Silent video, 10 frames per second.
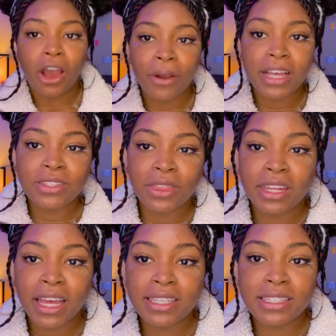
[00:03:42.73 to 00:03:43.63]
All right, so the
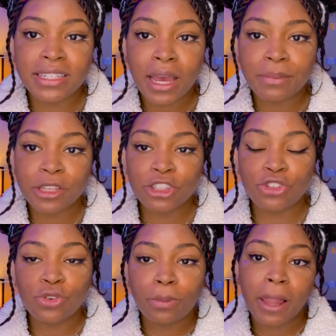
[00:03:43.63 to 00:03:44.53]
next step
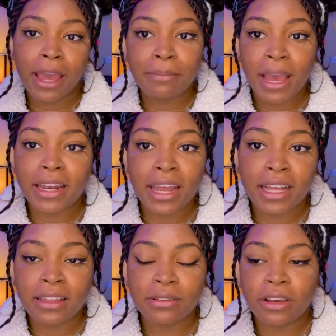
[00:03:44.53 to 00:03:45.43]
to applying magnetic,
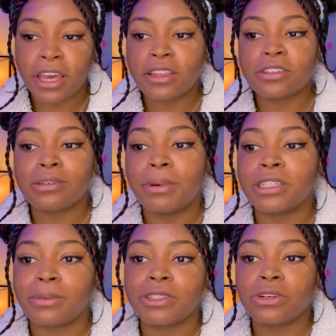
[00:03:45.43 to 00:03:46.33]
okay, there's a
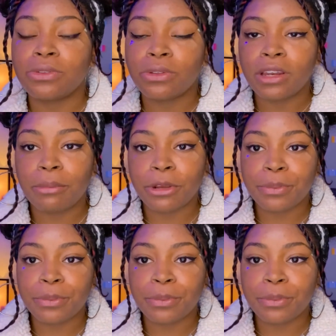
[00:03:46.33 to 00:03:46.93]
bus about to go through neighborhood.